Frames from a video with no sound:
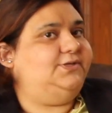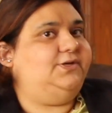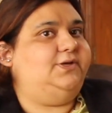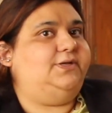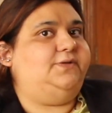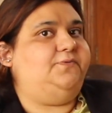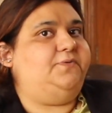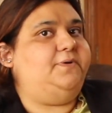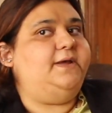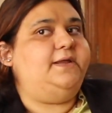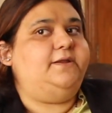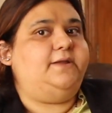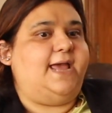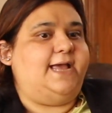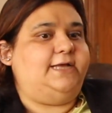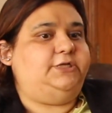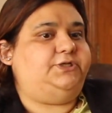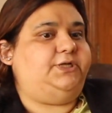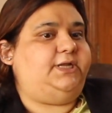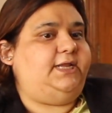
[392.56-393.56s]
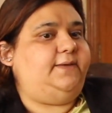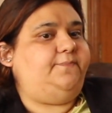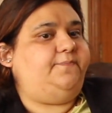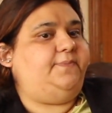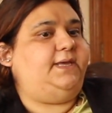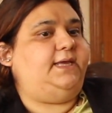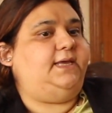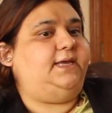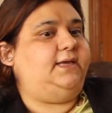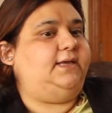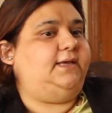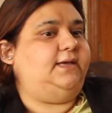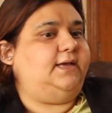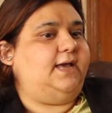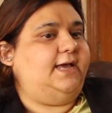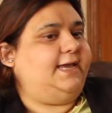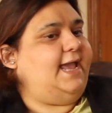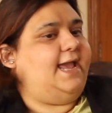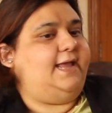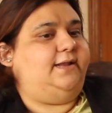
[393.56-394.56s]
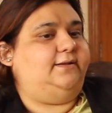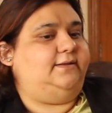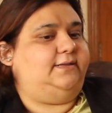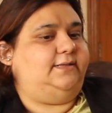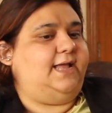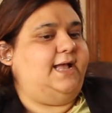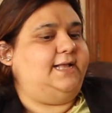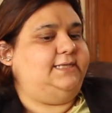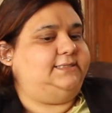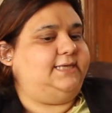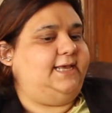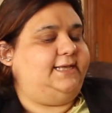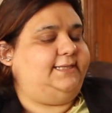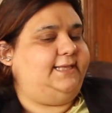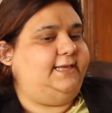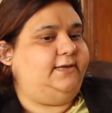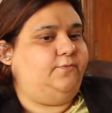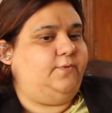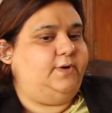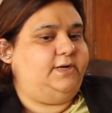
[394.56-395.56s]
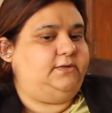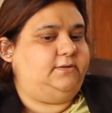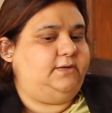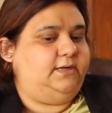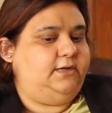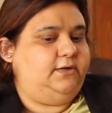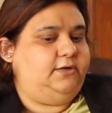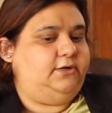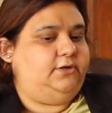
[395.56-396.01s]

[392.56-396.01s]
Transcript: So it would actually be, again, that's I think what